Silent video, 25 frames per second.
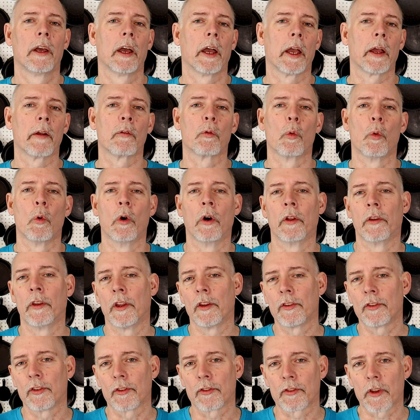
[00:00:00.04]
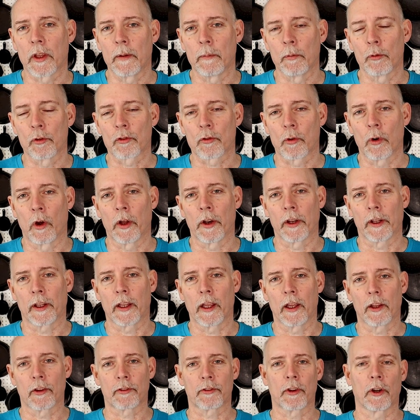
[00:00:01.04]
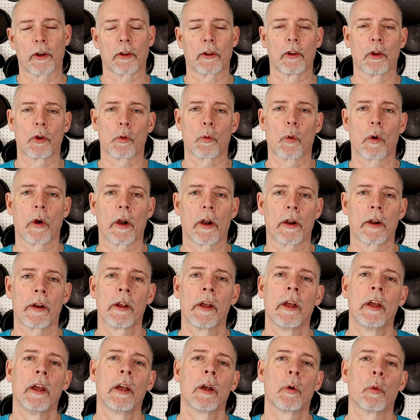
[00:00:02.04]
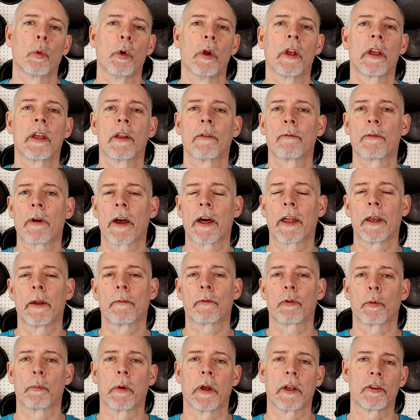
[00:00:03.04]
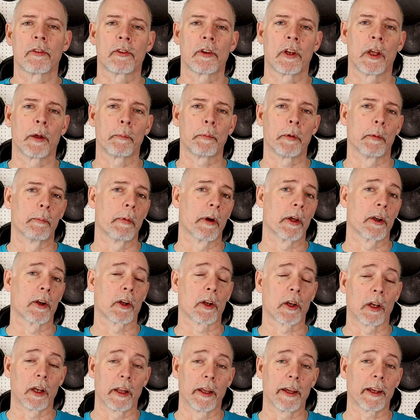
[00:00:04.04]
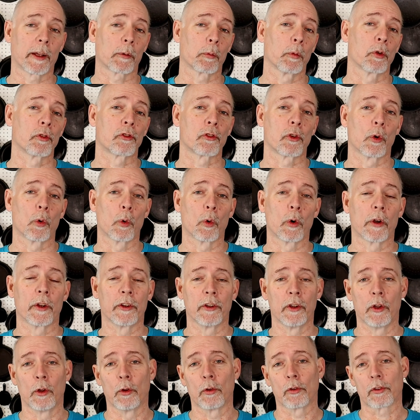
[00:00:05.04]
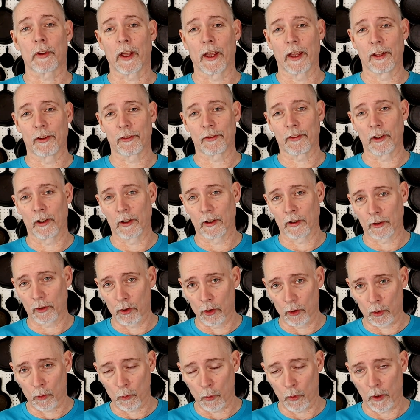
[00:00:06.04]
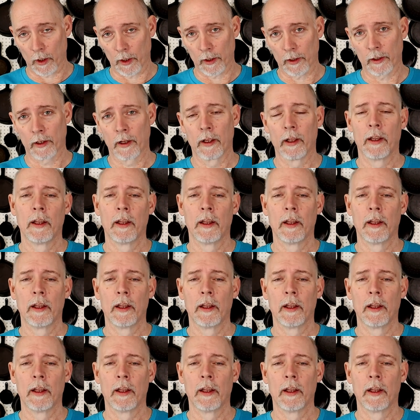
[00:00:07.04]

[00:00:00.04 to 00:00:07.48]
Hey everyone, this is Stephen Strawn at Cast Iron Cookware, where you can find information to help you better collect, restore, and use cast iron cookware.